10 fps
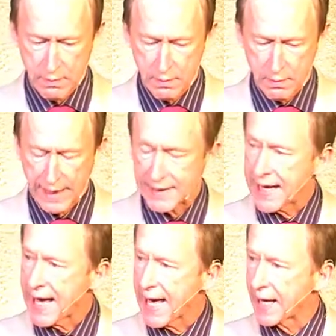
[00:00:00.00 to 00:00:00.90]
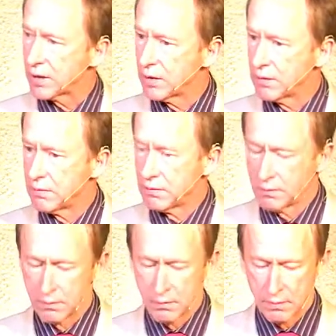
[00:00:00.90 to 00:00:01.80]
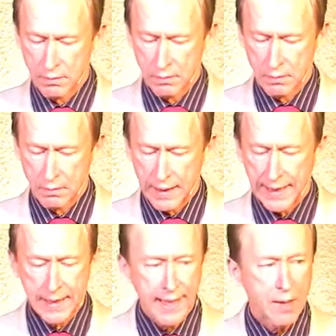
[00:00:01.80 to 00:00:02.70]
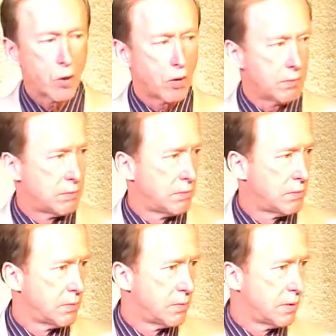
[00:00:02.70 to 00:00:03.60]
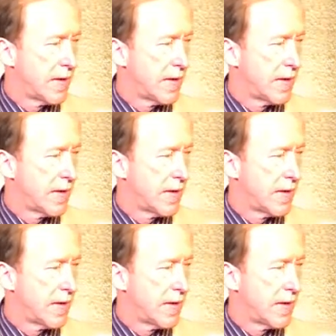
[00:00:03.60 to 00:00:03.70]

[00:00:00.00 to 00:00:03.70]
a tag, a label, a